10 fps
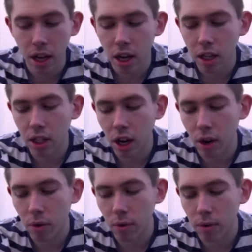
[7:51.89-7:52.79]

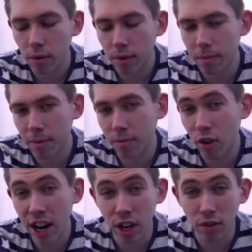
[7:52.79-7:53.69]
So,
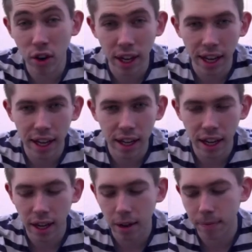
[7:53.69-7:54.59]
rightly or wrongly,
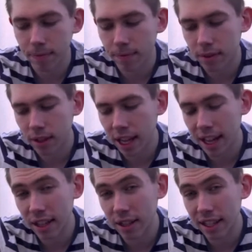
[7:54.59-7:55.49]
that
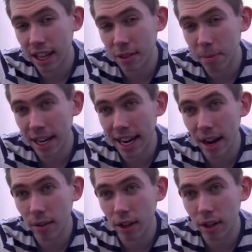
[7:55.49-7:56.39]
does mean
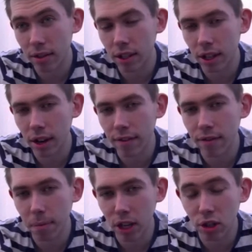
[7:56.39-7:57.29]
now that if
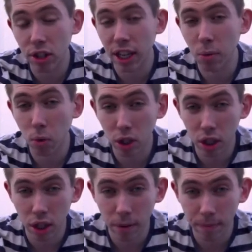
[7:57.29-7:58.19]
my YouTube channel was
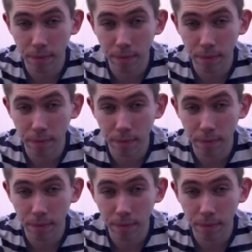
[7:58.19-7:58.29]
to